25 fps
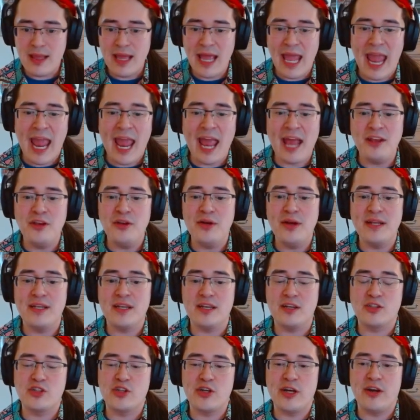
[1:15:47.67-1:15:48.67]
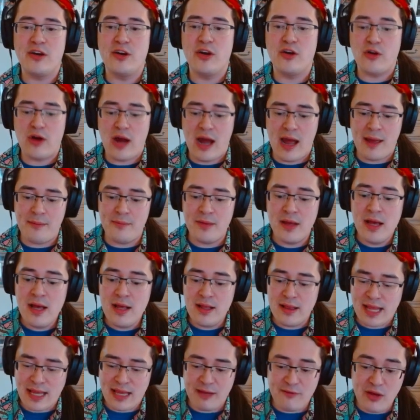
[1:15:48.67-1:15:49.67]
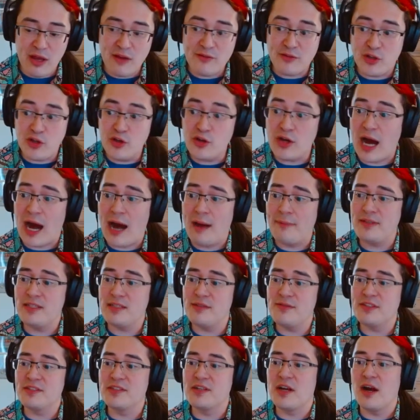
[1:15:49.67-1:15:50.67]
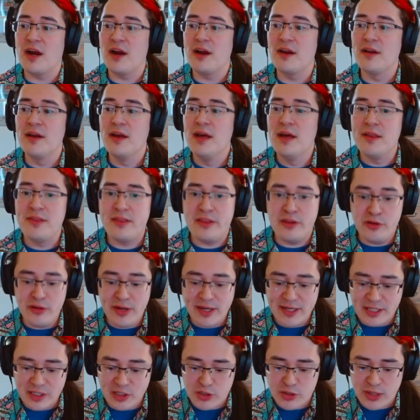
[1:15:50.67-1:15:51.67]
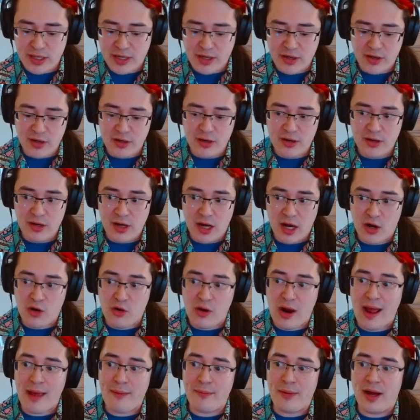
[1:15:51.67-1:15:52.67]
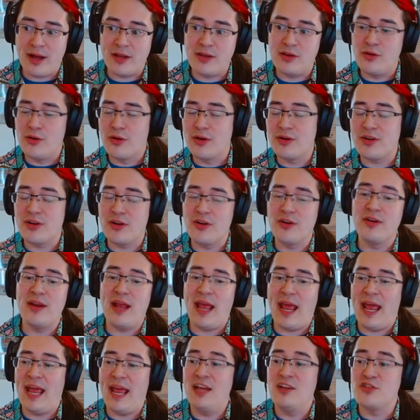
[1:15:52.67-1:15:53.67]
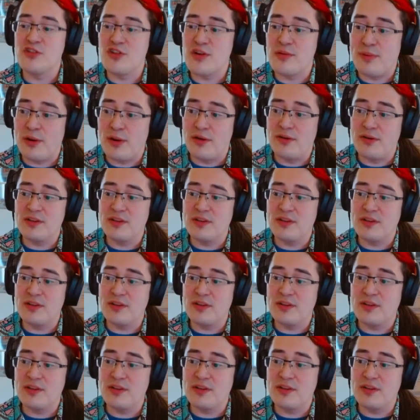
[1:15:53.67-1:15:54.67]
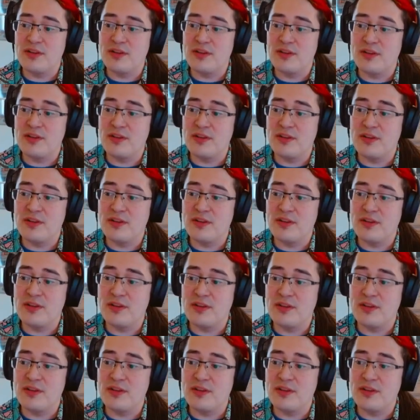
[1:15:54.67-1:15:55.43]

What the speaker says: And you get to trigger a crime. Like, if you have 2 copies of this card, then you get to trigger a crime on your turn and your opponent's turn every turn.